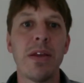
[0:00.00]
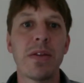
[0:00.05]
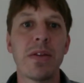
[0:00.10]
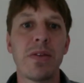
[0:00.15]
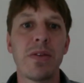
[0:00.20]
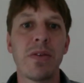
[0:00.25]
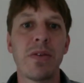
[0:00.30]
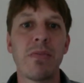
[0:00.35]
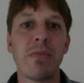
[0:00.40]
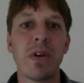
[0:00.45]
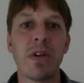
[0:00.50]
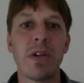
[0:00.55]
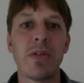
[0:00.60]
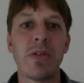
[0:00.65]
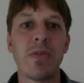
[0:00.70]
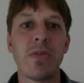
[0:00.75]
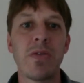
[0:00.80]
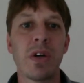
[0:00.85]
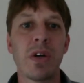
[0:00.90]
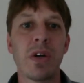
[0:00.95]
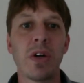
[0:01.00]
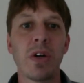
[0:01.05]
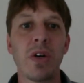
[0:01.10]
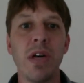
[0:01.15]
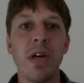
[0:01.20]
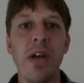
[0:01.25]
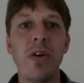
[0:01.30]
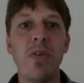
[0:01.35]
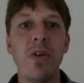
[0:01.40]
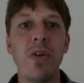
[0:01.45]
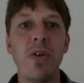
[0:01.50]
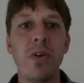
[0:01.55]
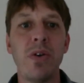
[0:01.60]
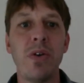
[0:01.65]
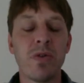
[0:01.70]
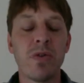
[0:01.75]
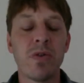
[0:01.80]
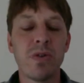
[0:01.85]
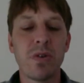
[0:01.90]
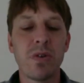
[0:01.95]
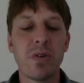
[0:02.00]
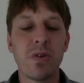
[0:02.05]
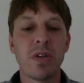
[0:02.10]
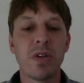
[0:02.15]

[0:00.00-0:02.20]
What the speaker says: So I'm going to do a create new users, and